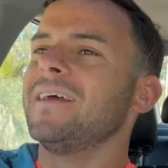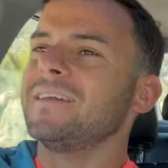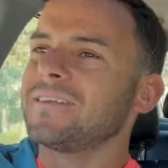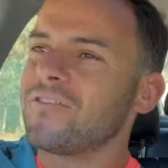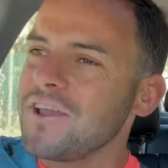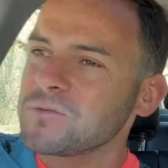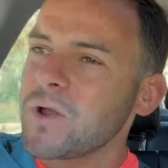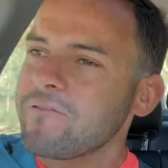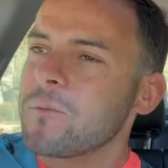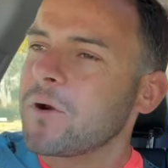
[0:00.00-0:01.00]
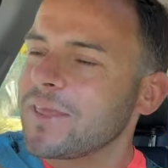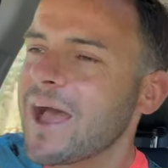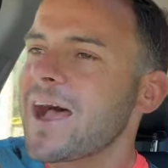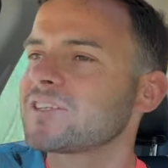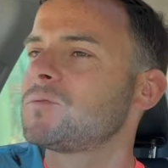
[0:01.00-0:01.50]
The reason why everybody
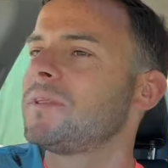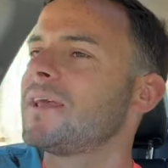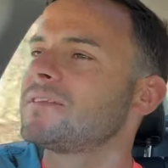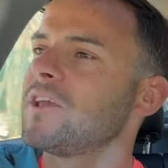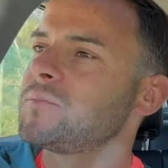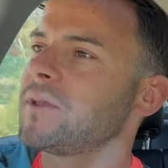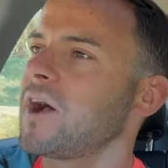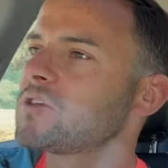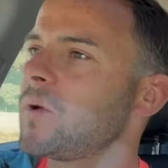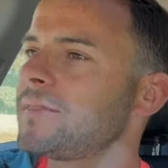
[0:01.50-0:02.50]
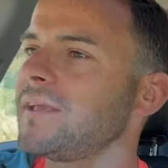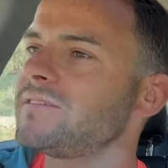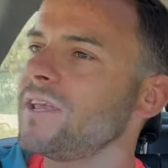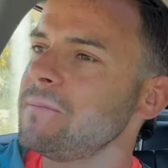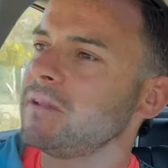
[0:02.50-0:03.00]
asks me this is because when they
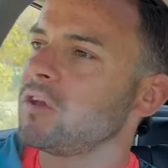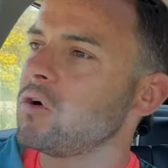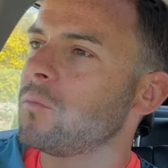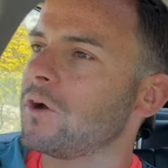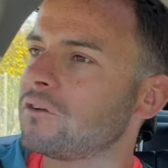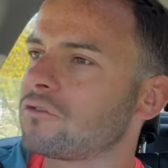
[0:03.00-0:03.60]
see me do my